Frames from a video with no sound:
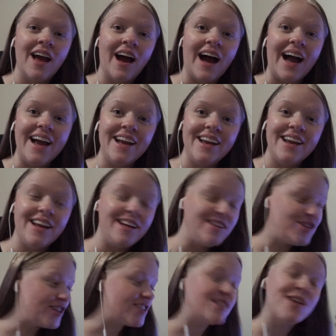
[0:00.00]
I
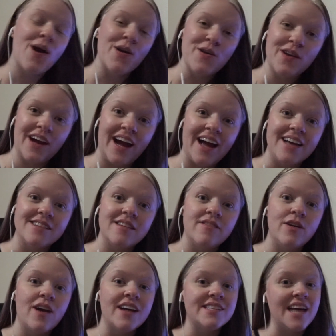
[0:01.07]
just know you guys, if
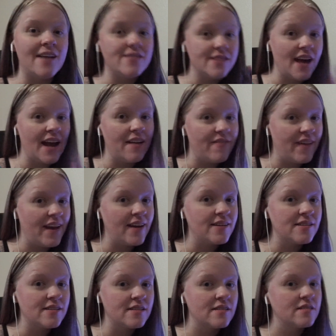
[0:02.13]
you guys have side
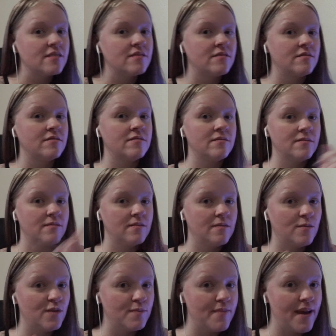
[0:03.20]
effects
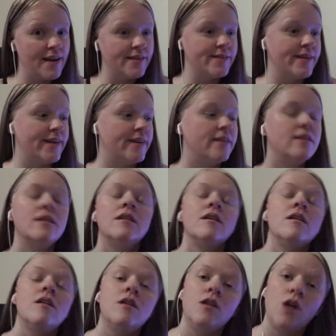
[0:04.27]
with medicine,
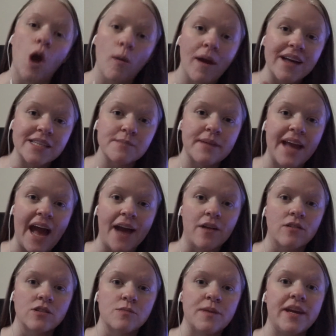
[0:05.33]
go buy some
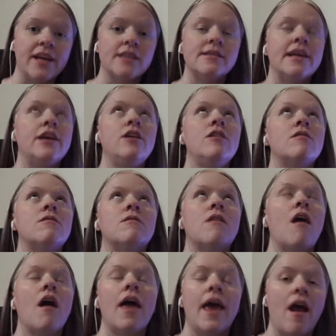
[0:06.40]
candles because they cure
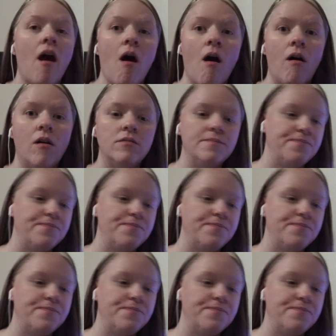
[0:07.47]
it all.